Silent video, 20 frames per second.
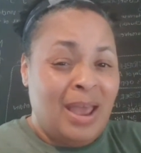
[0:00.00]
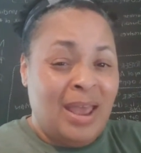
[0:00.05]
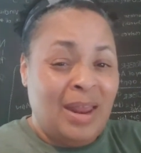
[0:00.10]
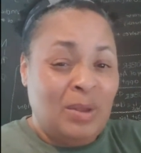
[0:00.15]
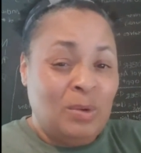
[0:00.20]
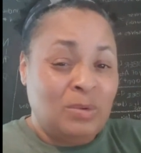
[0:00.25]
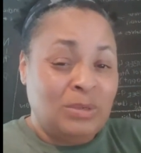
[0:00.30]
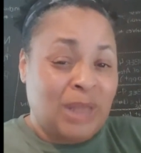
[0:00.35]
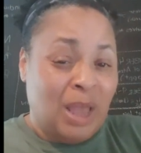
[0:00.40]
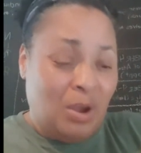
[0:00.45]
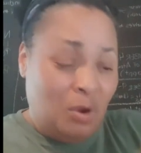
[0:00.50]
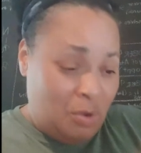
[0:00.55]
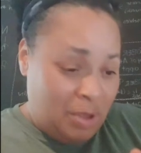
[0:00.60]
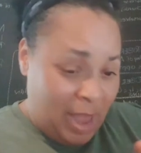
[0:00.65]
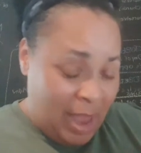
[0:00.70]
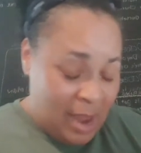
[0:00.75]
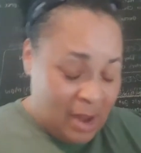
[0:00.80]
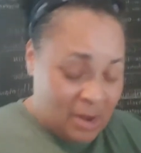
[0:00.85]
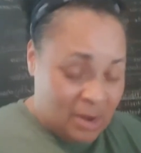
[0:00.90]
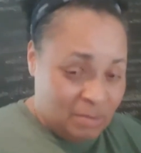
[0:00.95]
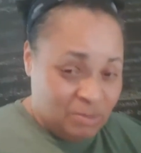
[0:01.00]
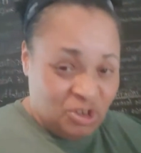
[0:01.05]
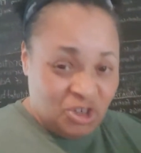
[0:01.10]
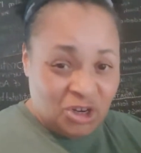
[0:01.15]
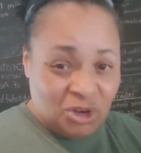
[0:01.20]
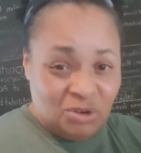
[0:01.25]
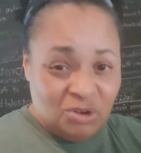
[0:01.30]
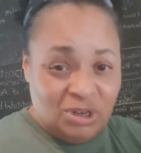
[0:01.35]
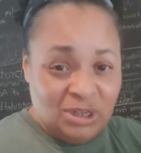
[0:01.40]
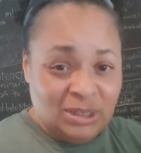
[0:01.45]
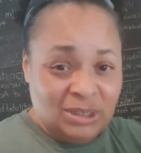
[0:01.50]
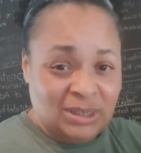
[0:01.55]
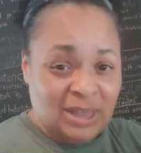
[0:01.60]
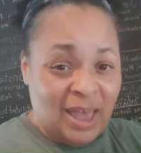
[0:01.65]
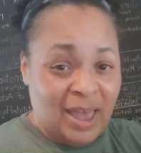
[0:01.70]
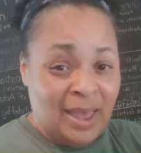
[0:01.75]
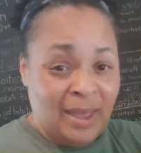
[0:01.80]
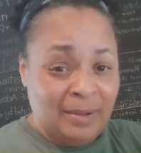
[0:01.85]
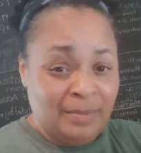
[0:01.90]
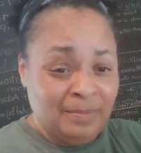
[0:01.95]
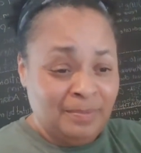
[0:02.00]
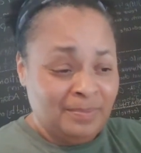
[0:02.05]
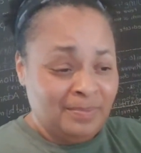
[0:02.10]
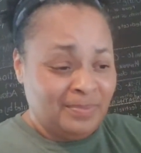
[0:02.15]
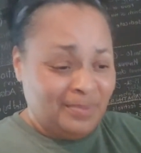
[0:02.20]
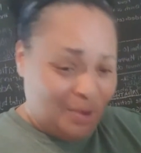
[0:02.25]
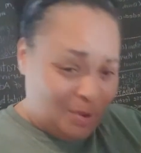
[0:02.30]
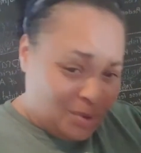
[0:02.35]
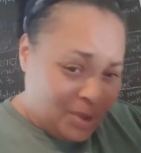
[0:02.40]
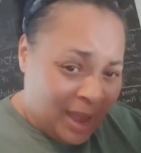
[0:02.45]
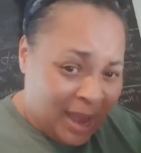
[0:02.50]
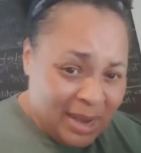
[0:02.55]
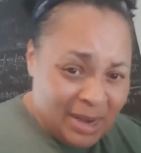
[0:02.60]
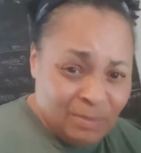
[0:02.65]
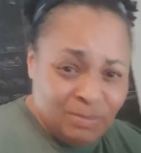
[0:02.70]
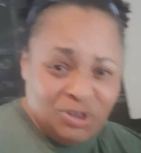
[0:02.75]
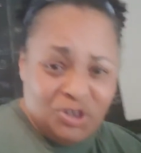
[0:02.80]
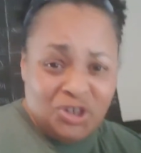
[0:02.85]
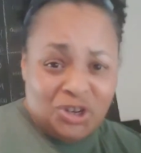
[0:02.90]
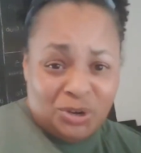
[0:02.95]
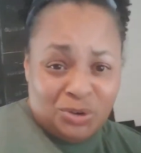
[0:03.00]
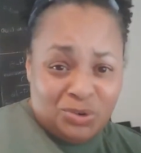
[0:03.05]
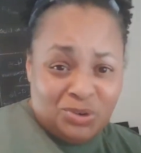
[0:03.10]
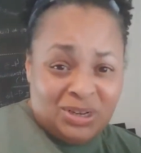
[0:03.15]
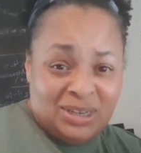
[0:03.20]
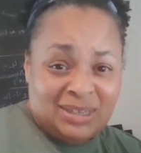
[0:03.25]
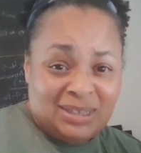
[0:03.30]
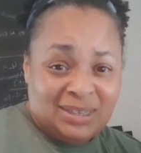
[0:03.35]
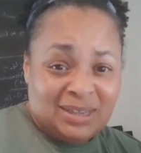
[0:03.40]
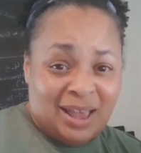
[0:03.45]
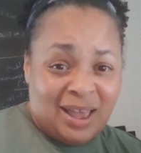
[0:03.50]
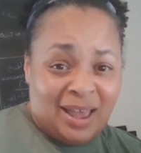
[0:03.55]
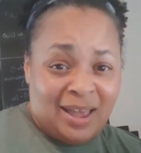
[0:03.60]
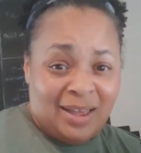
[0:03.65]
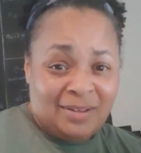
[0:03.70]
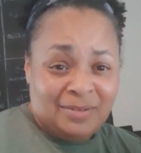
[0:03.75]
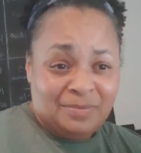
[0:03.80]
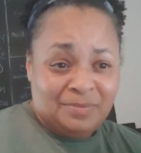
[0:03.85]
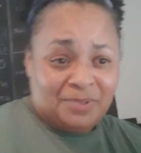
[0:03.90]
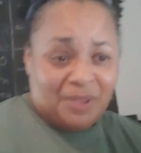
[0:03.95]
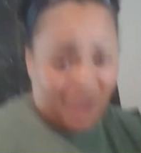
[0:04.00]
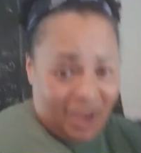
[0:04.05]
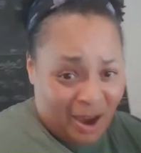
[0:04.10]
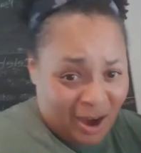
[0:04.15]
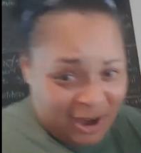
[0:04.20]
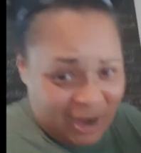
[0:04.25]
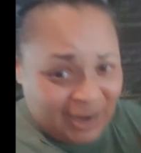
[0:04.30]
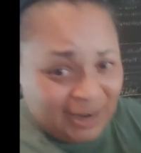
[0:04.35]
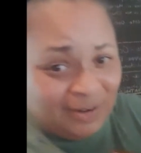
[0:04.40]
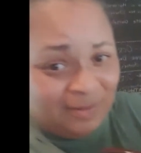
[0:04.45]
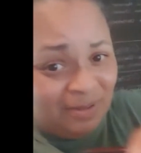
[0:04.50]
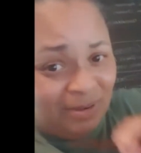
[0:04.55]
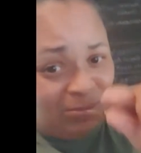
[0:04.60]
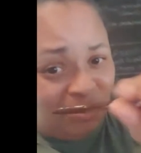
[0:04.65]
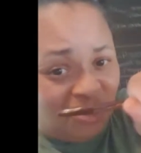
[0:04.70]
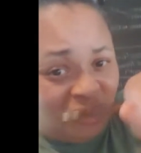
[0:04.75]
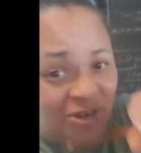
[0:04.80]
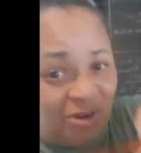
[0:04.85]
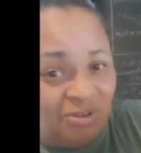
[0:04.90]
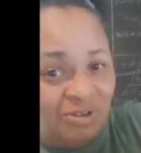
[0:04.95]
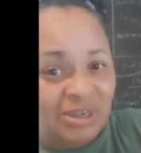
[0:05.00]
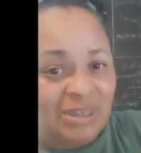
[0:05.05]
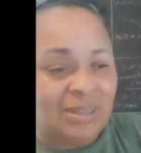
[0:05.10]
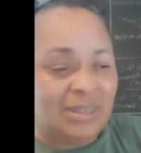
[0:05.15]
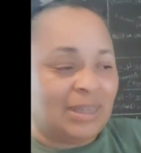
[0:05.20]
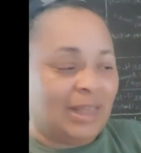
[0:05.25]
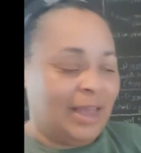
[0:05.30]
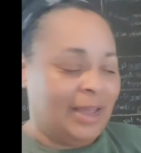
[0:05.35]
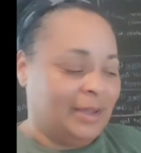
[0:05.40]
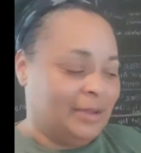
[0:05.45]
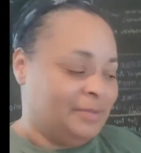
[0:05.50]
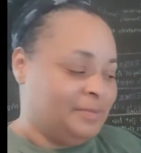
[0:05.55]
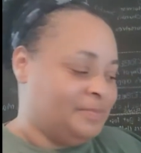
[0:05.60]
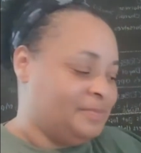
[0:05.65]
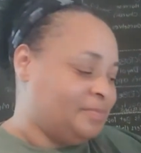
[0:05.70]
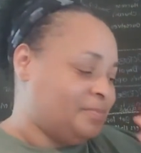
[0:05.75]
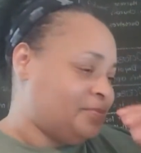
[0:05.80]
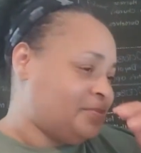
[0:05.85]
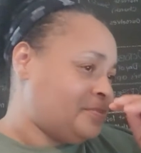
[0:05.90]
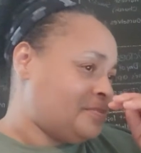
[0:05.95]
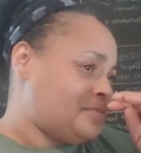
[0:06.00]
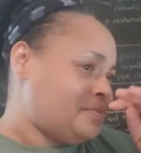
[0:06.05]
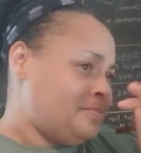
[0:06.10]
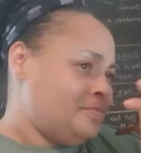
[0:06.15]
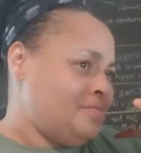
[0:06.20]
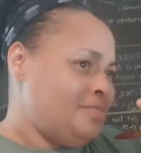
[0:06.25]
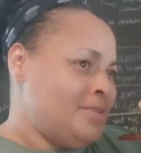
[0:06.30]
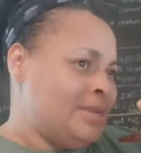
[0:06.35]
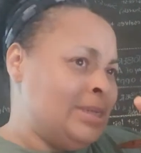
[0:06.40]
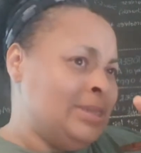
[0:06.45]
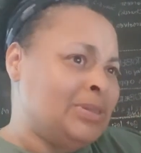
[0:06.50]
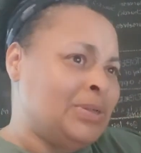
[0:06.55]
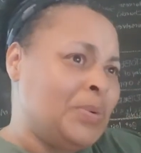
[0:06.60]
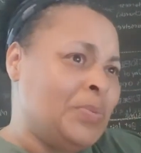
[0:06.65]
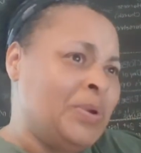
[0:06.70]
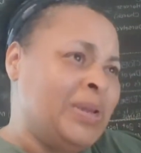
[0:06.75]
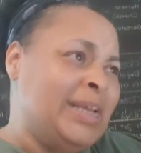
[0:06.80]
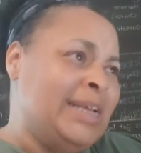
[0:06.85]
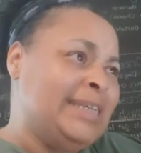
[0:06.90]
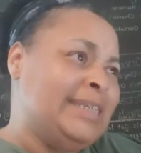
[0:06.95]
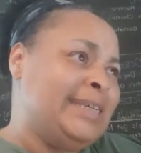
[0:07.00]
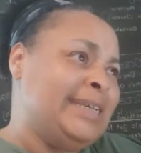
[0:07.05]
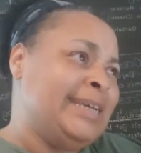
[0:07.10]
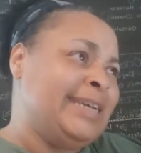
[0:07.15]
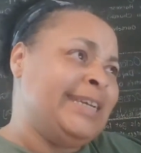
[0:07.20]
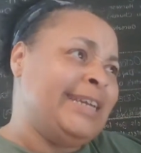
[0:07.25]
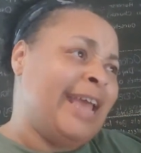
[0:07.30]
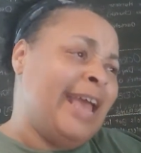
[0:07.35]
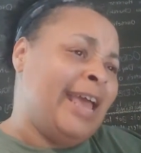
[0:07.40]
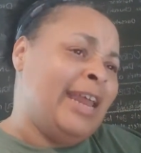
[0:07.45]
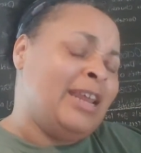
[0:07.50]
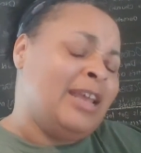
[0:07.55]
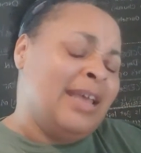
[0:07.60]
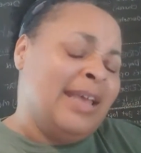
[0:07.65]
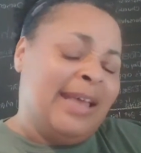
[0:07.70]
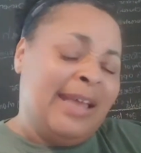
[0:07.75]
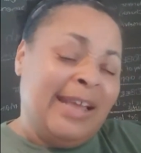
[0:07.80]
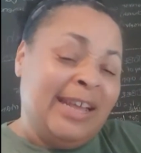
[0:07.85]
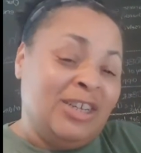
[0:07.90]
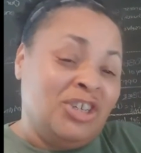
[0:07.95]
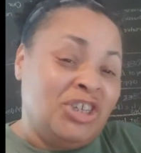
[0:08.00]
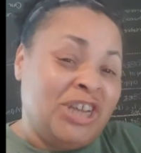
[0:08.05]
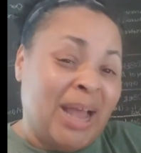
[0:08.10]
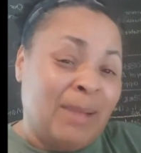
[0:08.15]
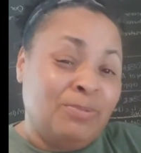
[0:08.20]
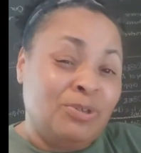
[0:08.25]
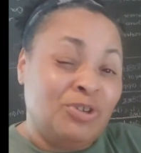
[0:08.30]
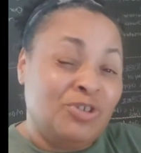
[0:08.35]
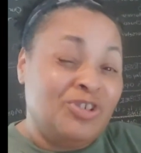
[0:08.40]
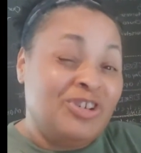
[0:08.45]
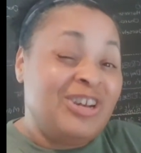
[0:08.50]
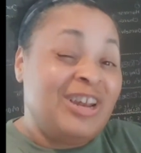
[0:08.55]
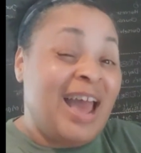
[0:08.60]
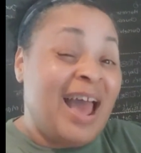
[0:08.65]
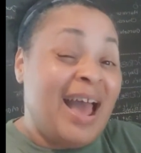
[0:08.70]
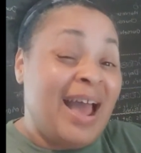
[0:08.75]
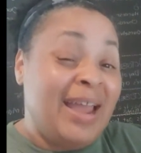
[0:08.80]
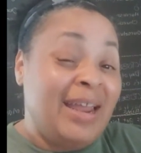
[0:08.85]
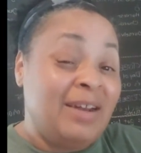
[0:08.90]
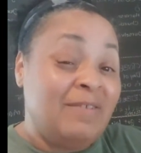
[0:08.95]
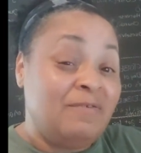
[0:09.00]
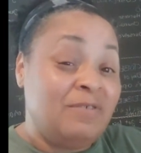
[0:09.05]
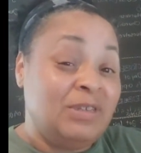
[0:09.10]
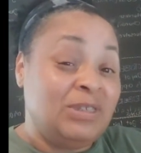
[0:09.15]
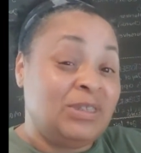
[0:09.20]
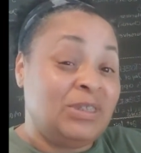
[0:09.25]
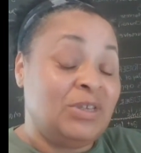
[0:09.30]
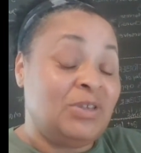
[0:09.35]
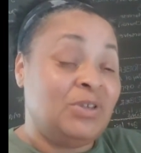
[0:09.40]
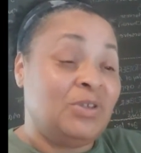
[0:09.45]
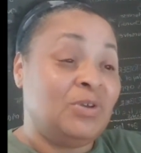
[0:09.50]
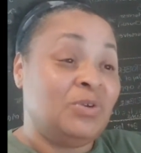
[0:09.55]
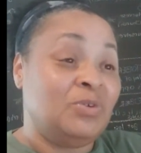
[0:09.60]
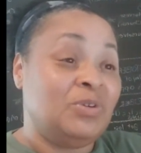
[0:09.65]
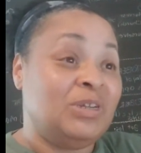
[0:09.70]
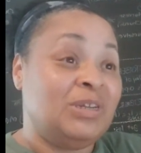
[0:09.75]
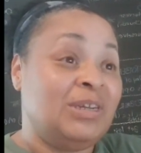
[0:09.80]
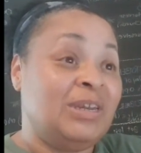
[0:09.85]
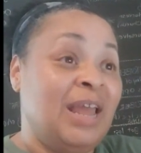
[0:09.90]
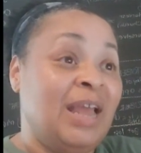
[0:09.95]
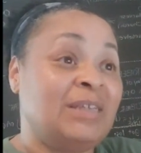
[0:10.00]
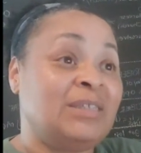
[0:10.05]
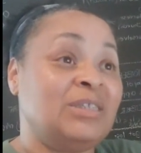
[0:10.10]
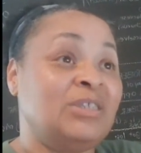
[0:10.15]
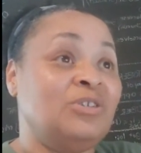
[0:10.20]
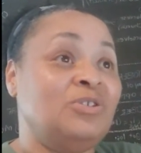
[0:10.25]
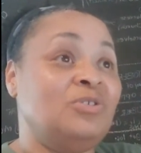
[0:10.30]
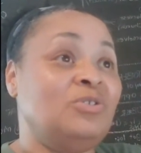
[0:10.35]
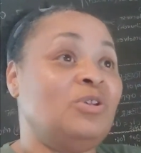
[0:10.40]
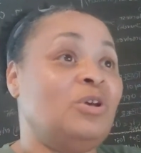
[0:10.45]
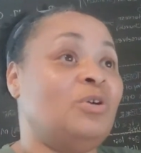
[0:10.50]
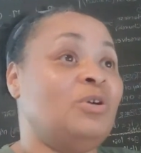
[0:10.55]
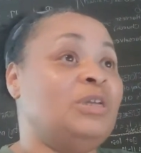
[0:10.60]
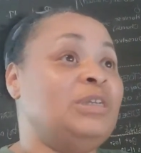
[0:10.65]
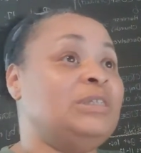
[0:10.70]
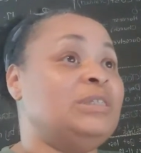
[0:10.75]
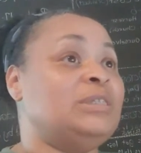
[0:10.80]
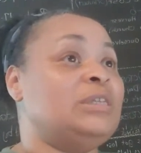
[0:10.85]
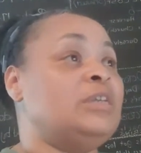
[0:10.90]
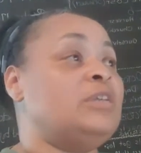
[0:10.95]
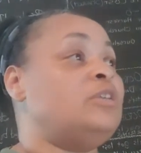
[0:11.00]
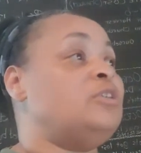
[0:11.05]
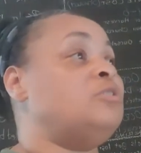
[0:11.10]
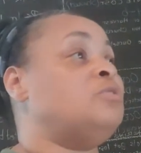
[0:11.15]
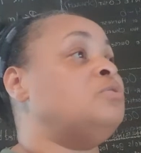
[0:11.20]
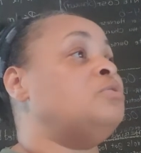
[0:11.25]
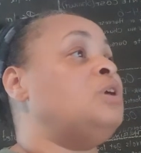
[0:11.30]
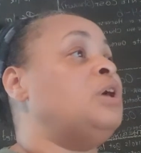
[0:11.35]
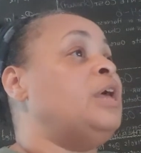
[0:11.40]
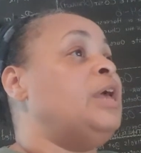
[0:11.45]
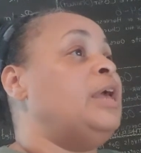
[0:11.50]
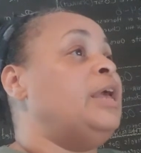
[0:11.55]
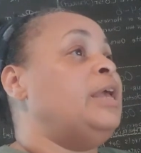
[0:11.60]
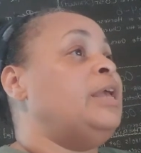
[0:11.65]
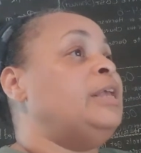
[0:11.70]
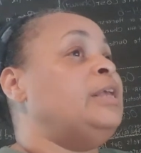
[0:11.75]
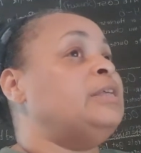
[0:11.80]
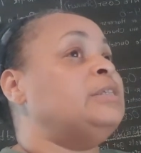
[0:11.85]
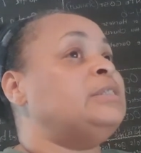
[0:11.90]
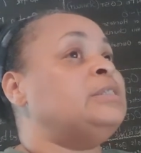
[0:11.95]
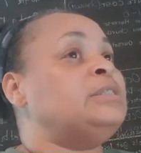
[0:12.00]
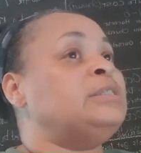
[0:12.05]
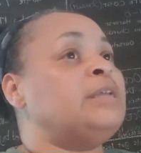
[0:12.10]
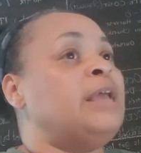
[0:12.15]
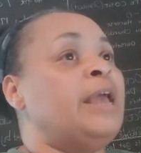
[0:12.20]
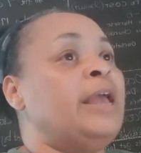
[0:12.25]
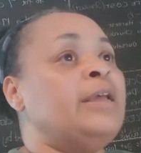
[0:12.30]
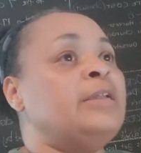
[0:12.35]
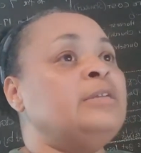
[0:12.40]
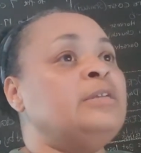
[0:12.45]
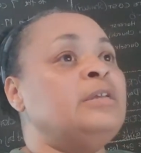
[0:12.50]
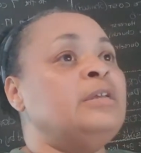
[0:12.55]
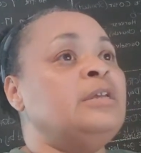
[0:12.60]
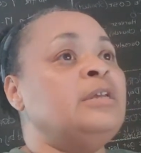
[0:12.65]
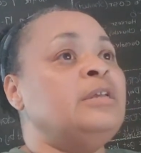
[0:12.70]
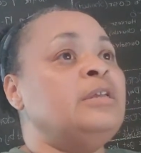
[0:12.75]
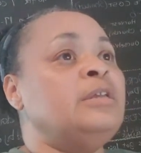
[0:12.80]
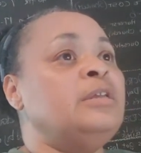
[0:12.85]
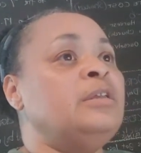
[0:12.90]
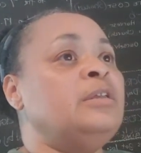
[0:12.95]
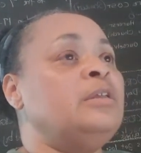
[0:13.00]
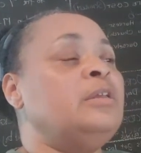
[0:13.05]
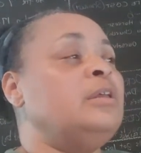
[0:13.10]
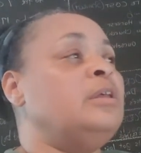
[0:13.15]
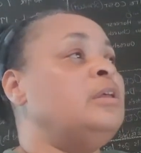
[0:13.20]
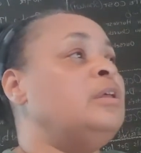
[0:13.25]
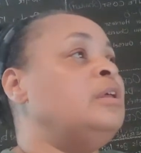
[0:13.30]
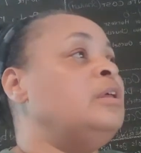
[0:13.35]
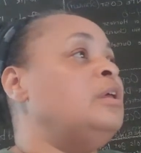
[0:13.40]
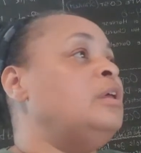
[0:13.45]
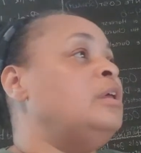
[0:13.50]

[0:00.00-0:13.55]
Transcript: And he was like, okay, let me show you this side. Okay, let me show you this side. All right, let me show you this side. And so when he did that in chapter 9 of Ezekiel, the next thing you know, Ezekiel, he is standing